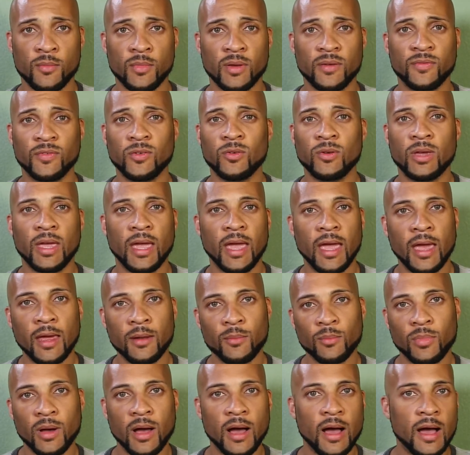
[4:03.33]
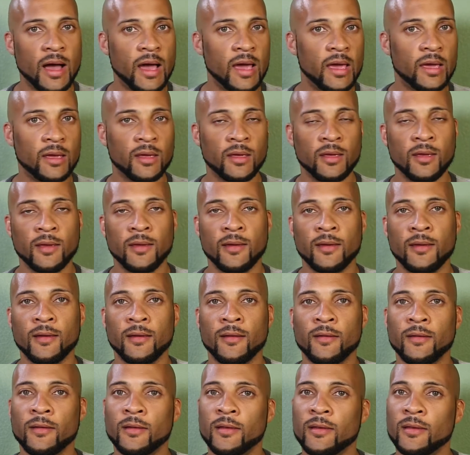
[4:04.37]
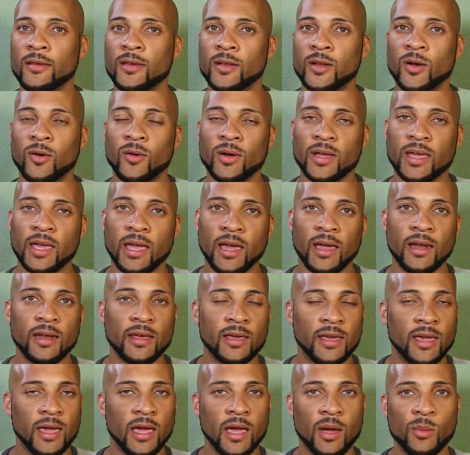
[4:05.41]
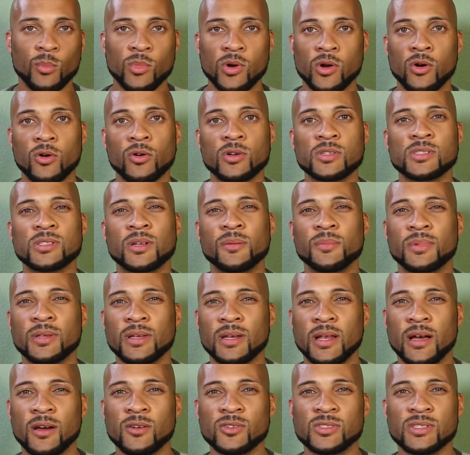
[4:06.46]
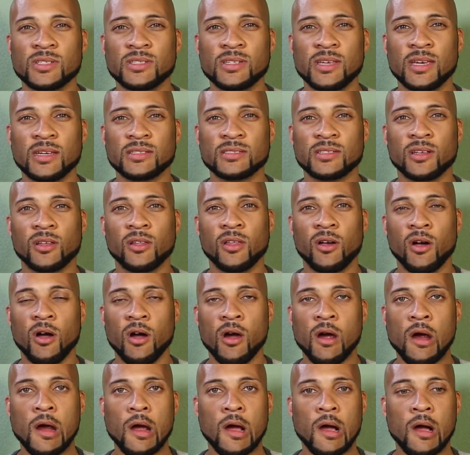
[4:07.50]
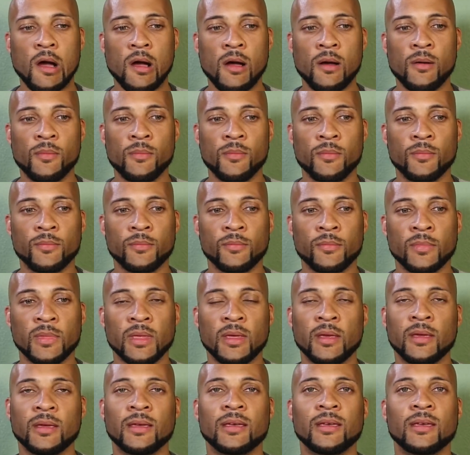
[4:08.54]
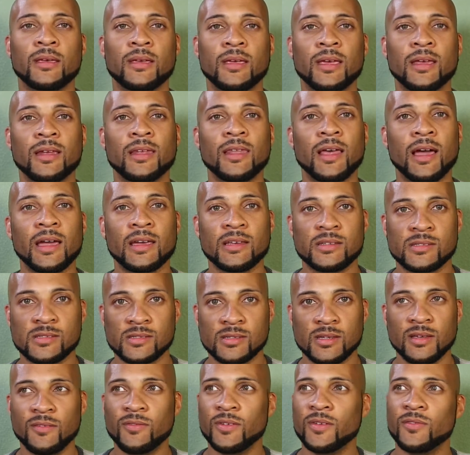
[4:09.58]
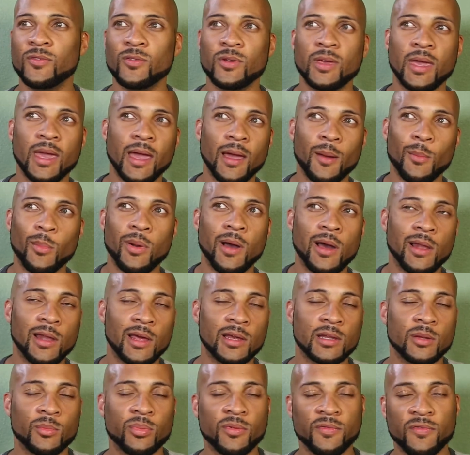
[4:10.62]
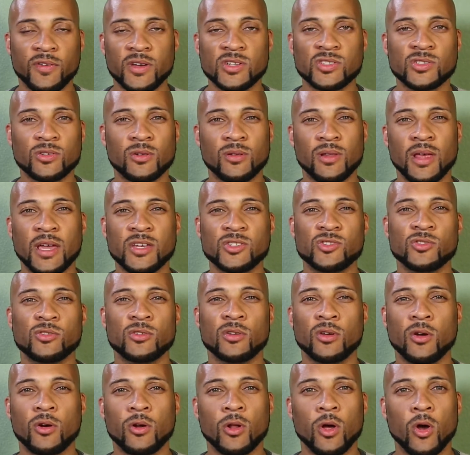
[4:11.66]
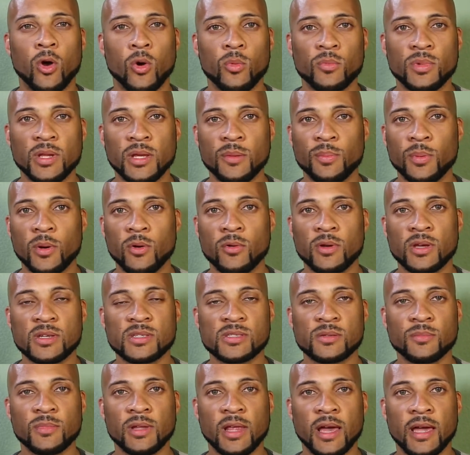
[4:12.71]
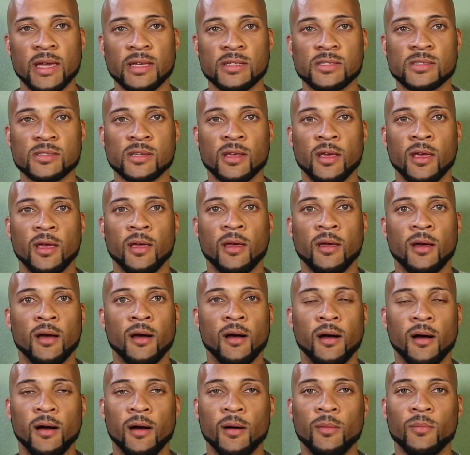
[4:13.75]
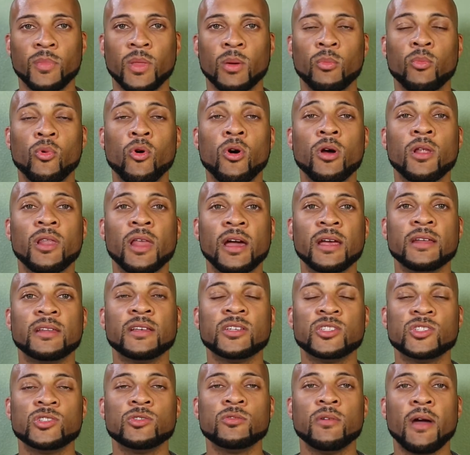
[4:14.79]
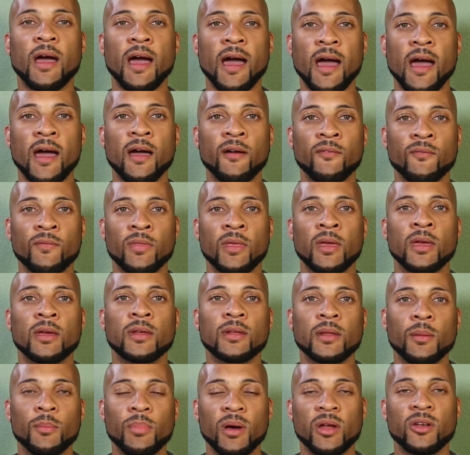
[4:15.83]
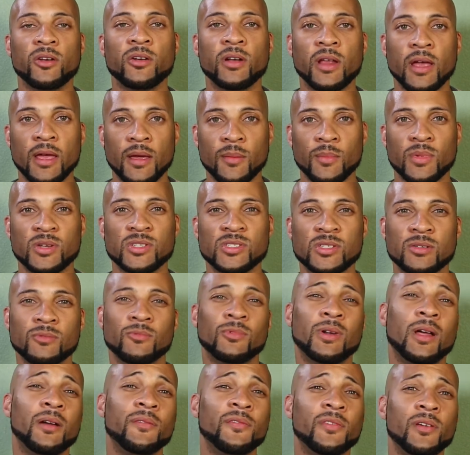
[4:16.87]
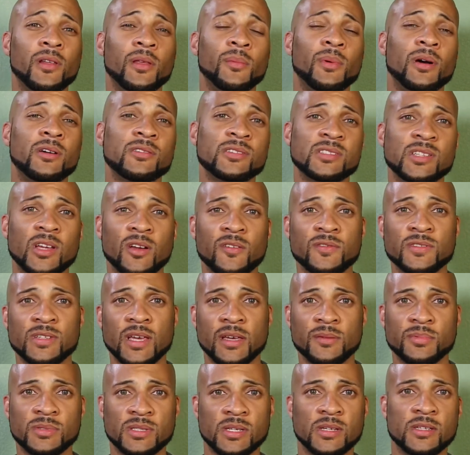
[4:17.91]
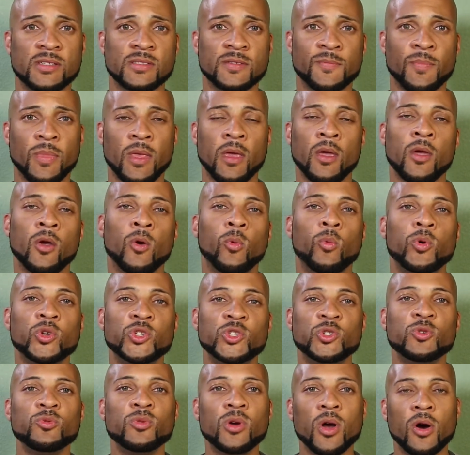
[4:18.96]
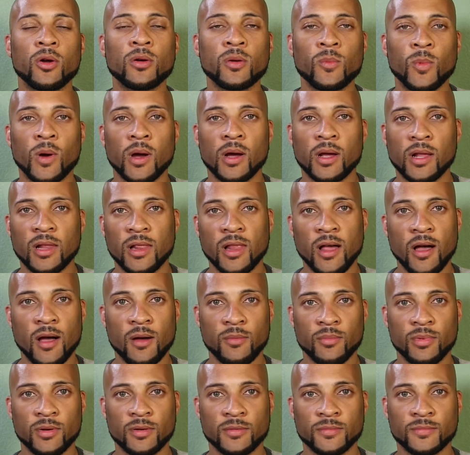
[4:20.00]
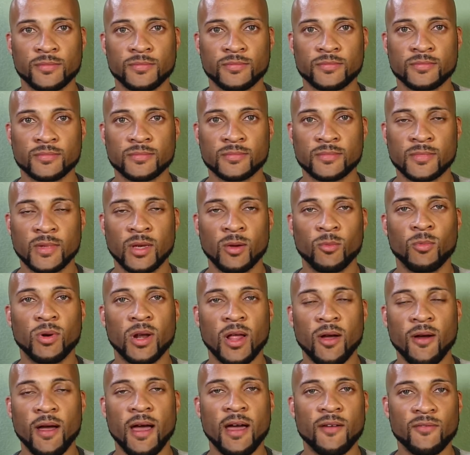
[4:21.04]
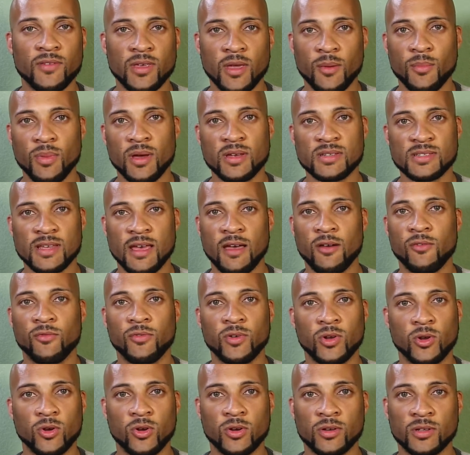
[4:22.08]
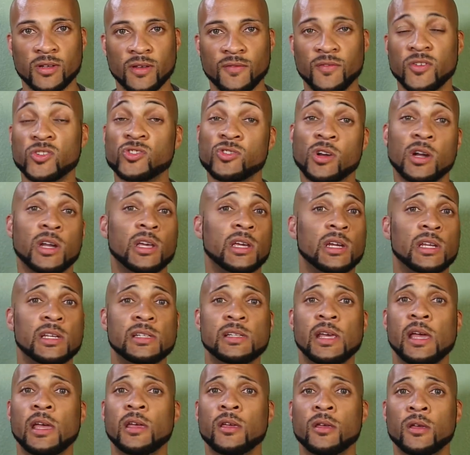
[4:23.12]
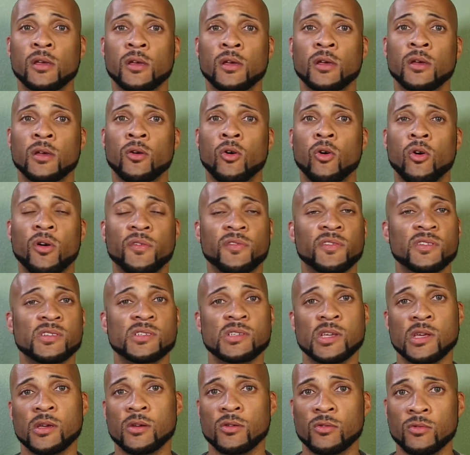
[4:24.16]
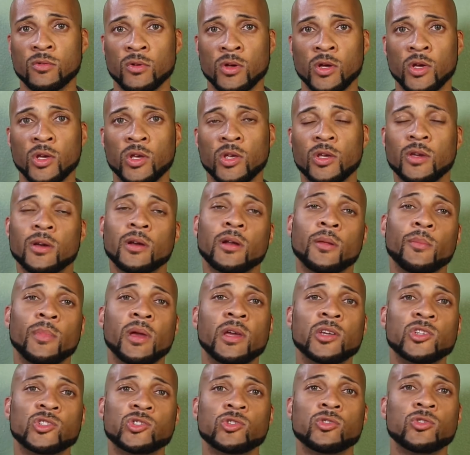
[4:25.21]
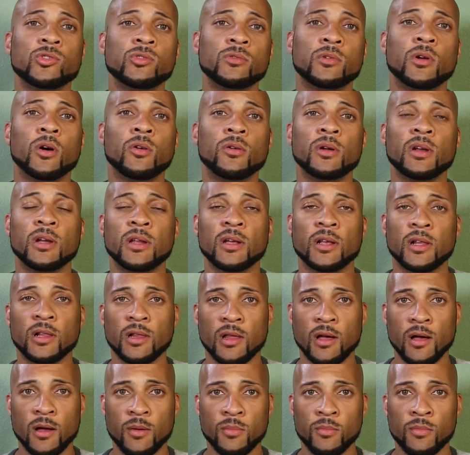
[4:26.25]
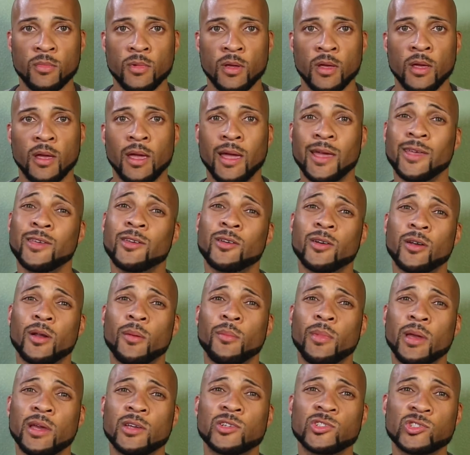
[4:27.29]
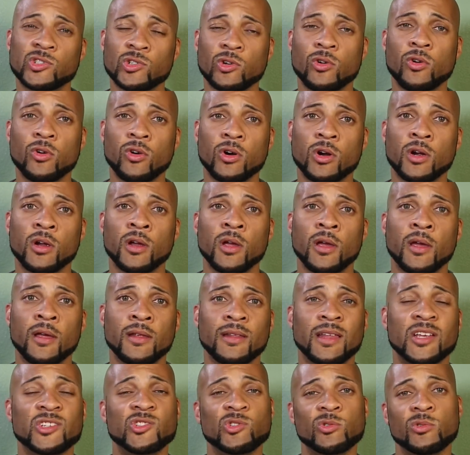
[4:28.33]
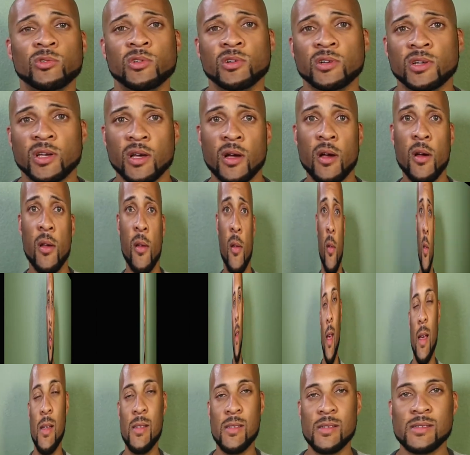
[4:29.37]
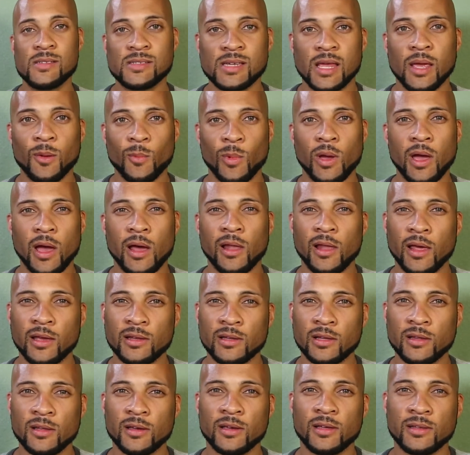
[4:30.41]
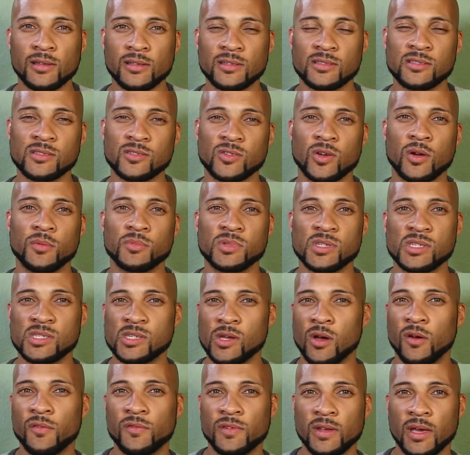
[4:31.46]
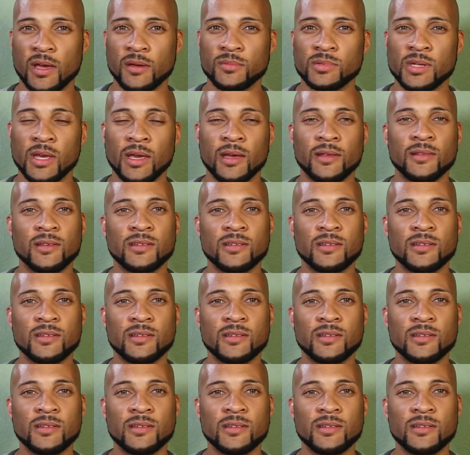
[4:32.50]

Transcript: If you can't buy, a Canon camera or something else, a DSLR, get lights. Even if you can't buy like the professional lights, you can go to Home Depot, get some lights. The more light that you have, the better the image. And what I feel about self-tapes is, would you go to a club without having your best outfit on? If you're trying to get a date or if you're single, you're going to make sure you go to the club and you're going to make sure that you look good. That's the same way I like to look at this in terms of self-tapes.